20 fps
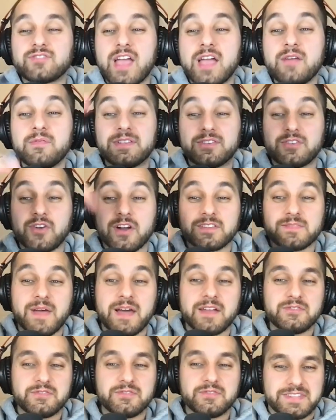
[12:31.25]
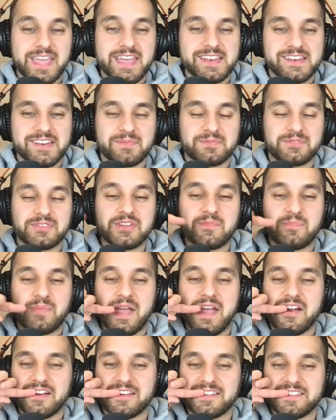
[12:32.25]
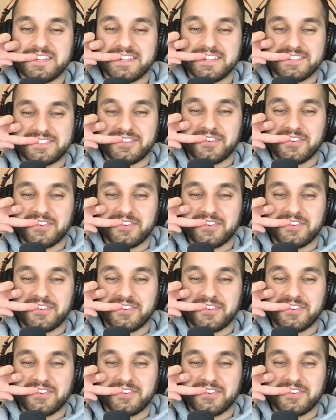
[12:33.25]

that's right. We talked about it. You skated up to your parents